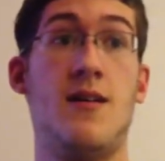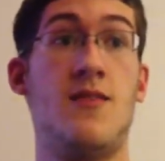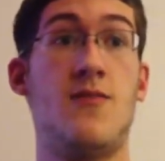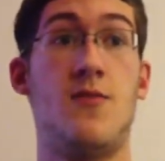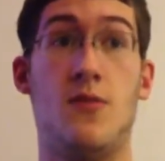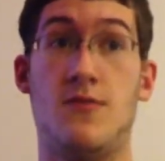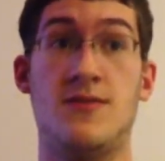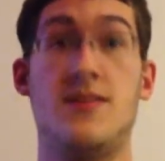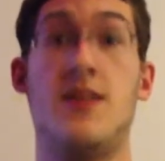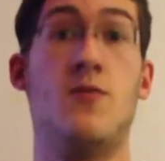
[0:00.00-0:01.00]
so it
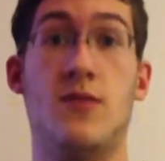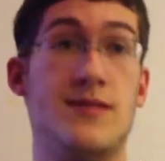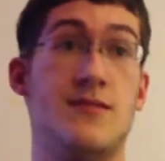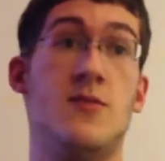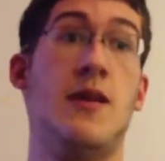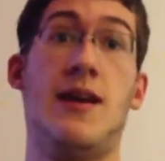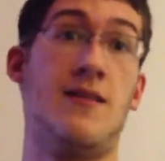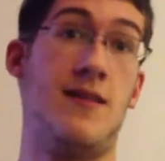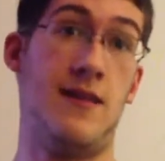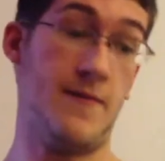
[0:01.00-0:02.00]
still wasn't doing
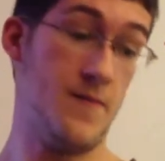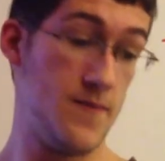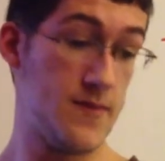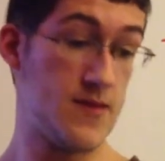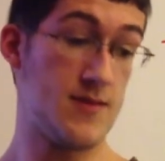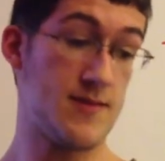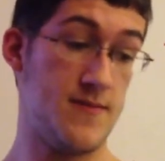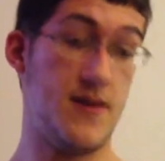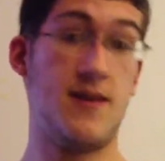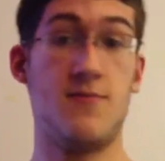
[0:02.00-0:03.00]
anything. It's like,
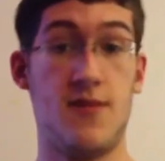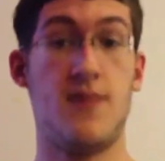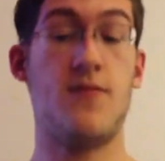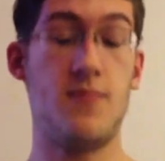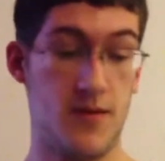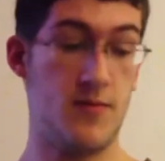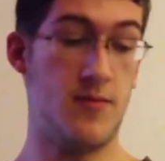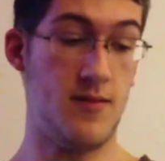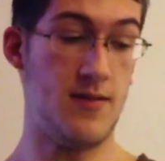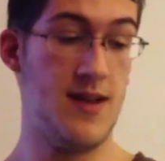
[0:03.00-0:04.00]
fine, whatever, blah blah
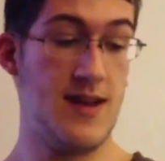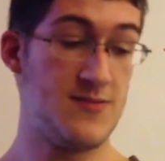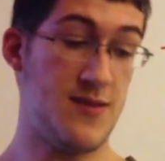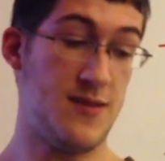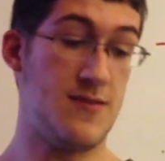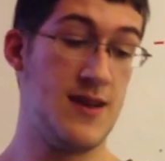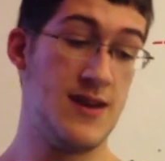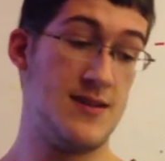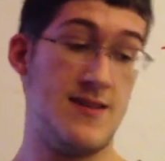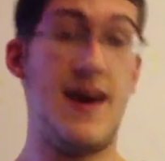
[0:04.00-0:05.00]
blah. So I
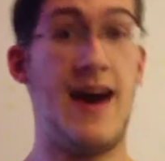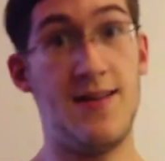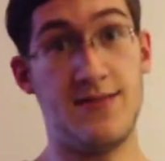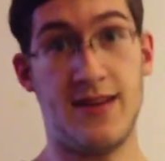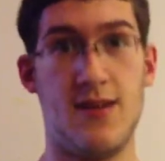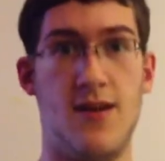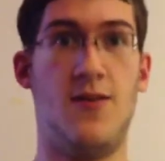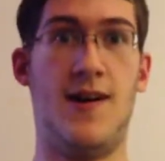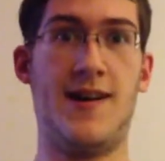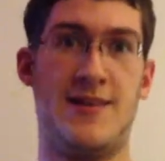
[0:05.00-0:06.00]
did that. I was like,
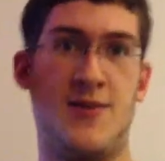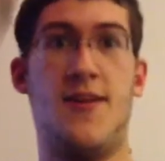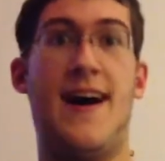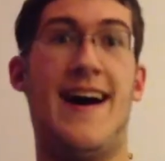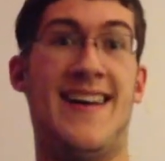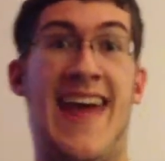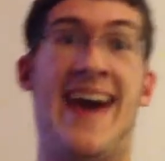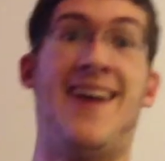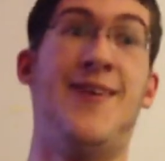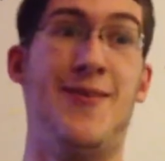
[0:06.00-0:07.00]
oh, I'm gonna turn on
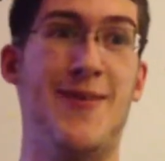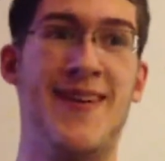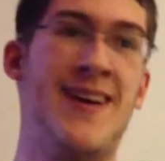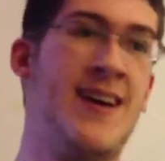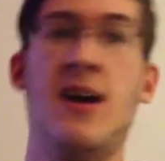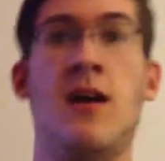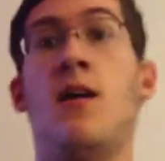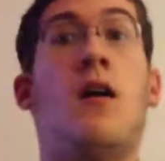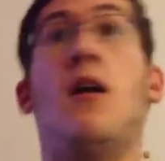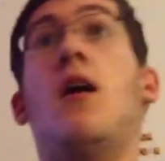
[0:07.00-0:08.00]
now.
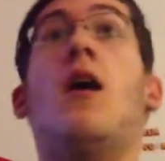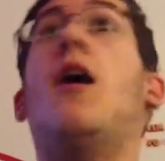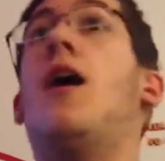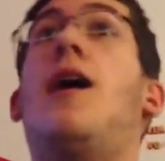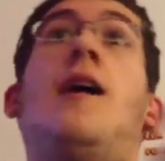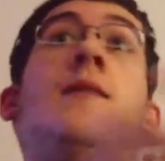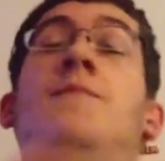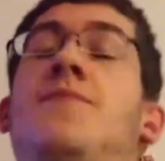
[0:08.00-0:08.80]
I